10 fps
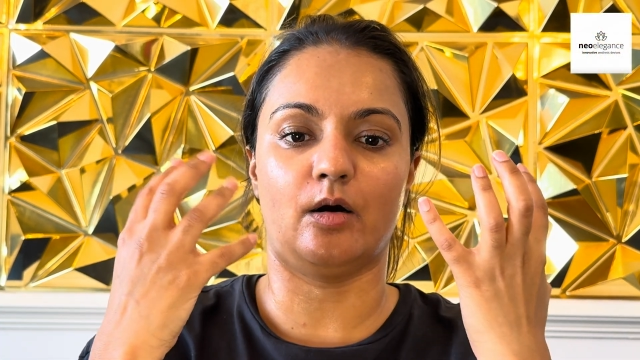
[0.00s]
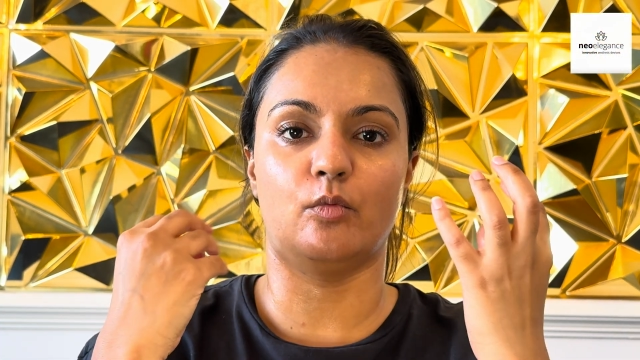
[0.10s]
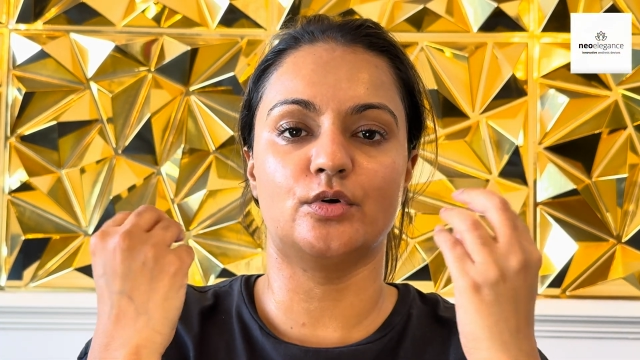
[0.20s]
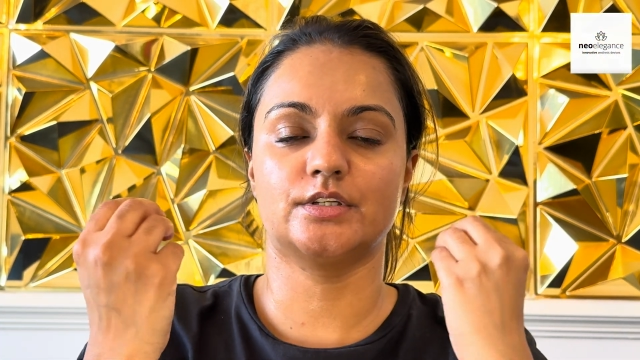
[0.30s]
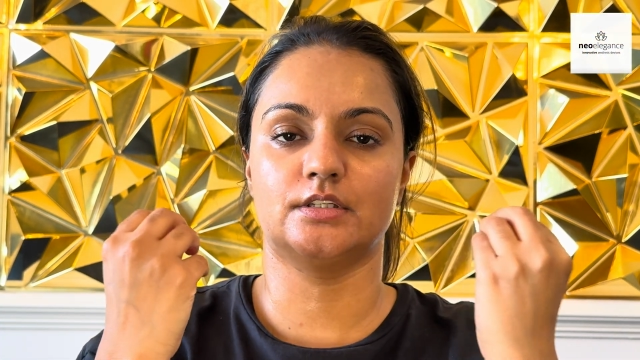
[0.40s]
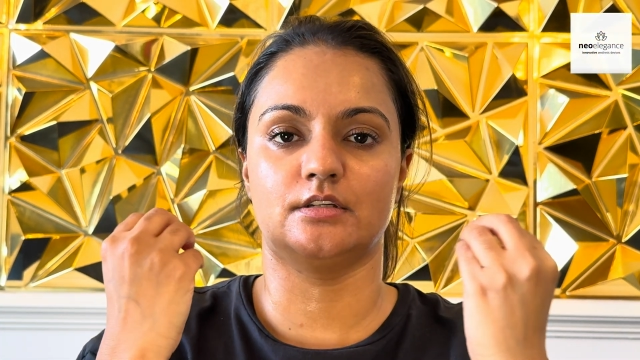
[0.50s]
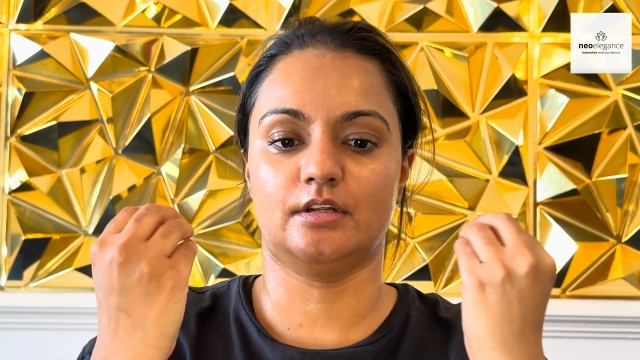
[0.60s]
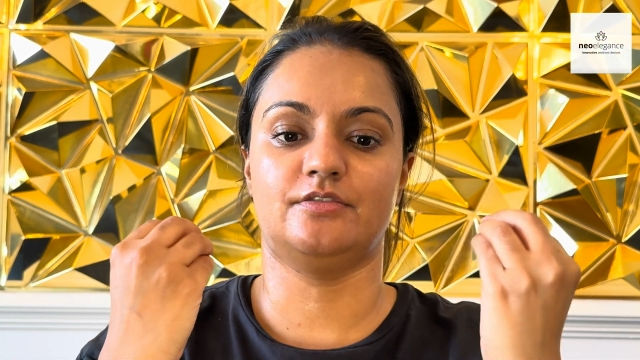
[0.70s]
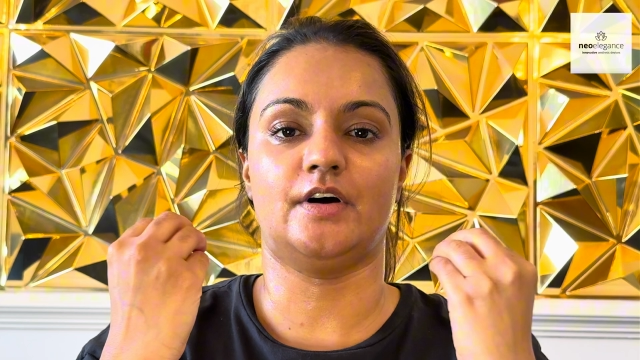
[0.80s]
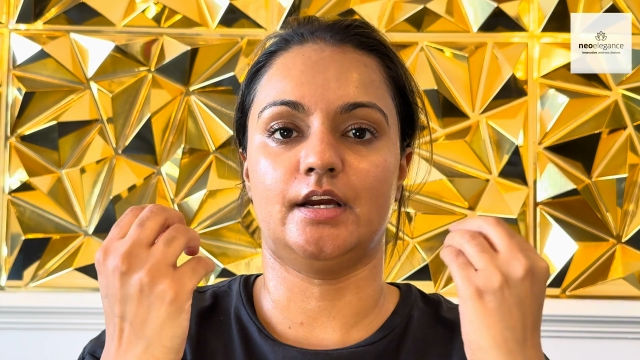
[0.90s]
wouldn't
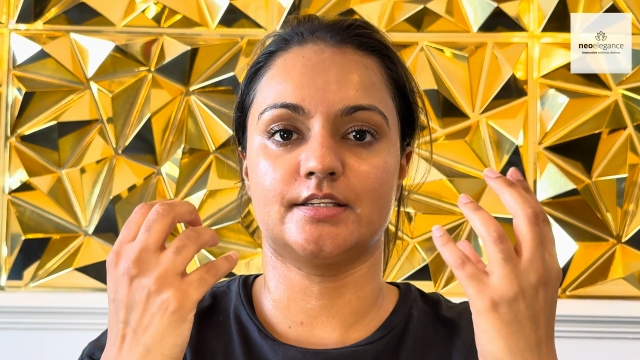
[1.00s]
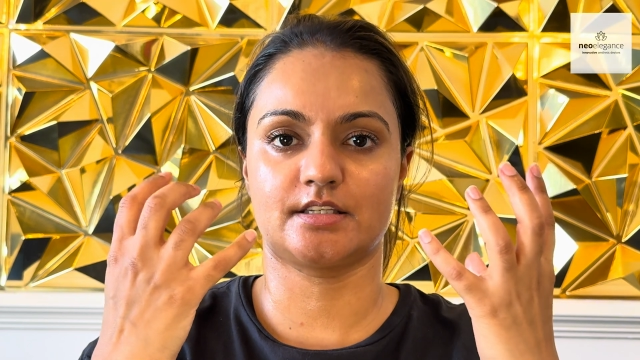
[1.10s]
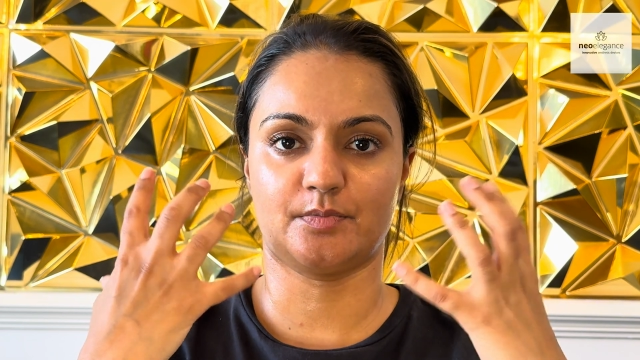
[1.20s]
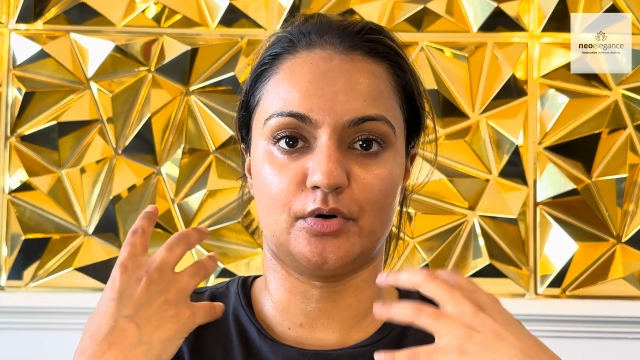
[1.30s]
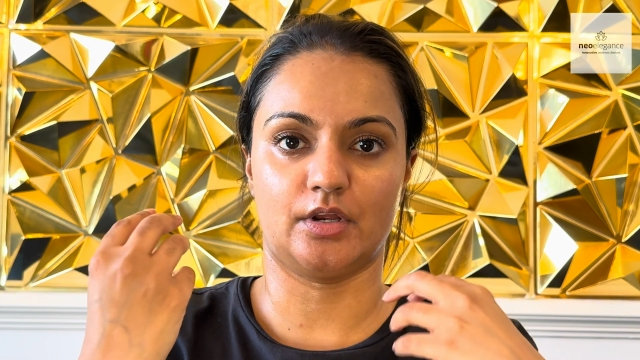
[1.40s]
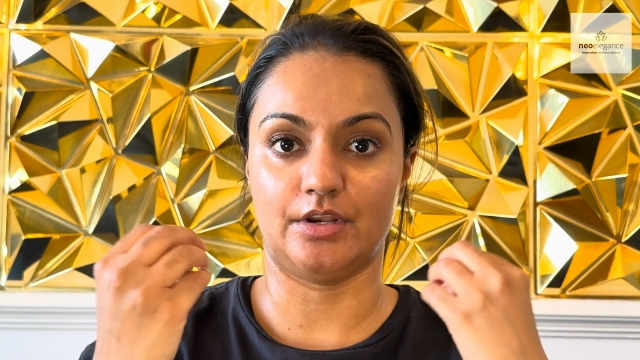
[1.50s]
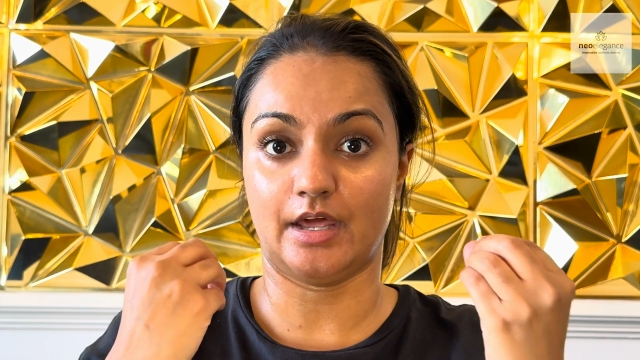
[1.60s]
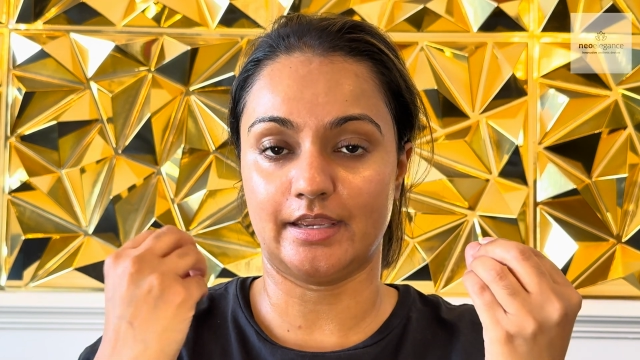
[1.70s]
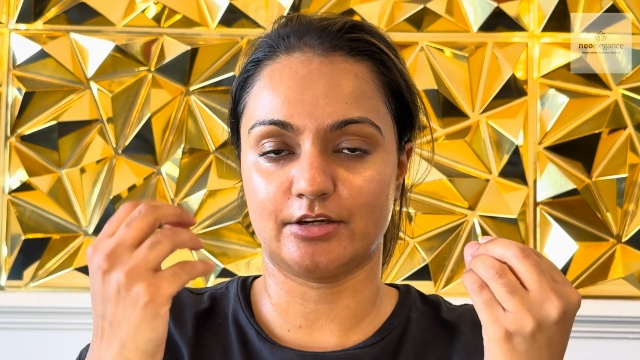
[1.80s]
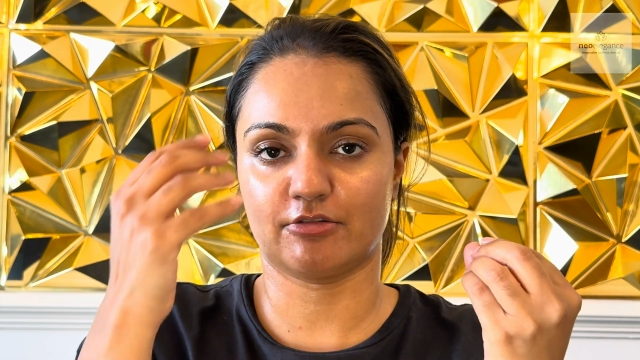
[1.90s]
advise to put a
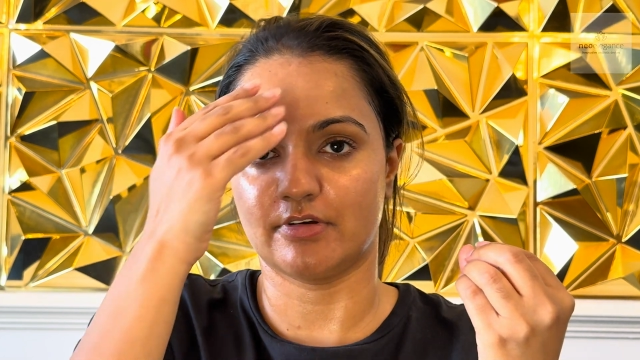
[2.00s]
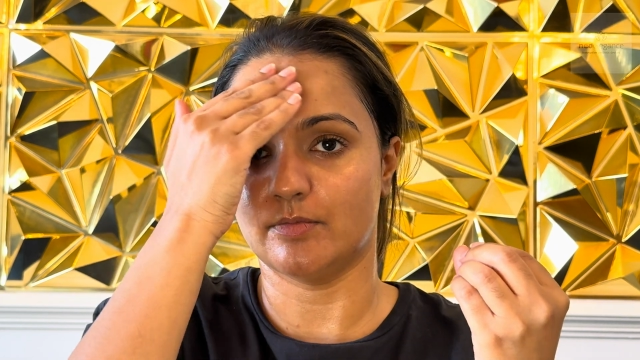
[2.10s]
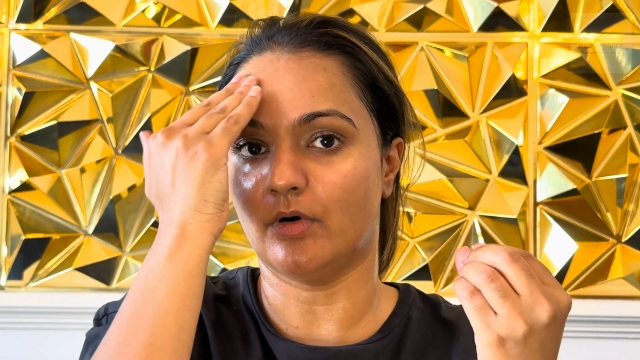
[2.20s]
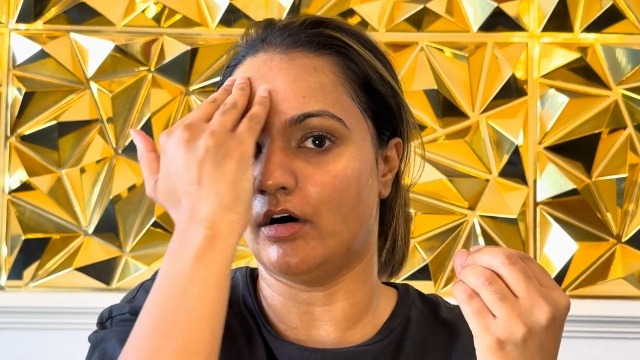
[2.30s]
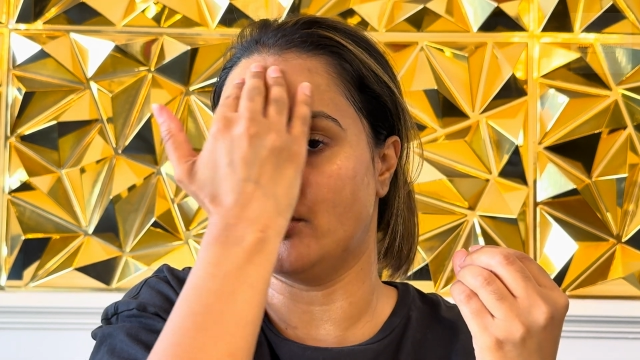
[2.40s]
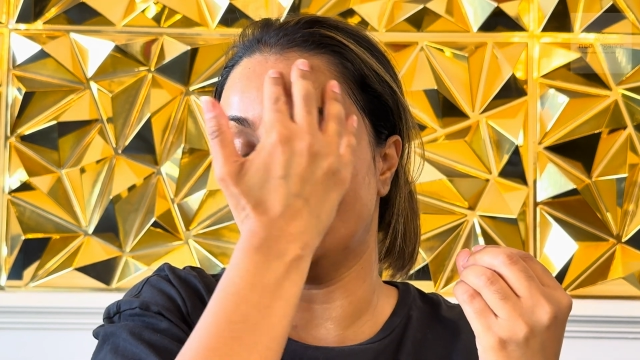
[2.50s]
night cream on,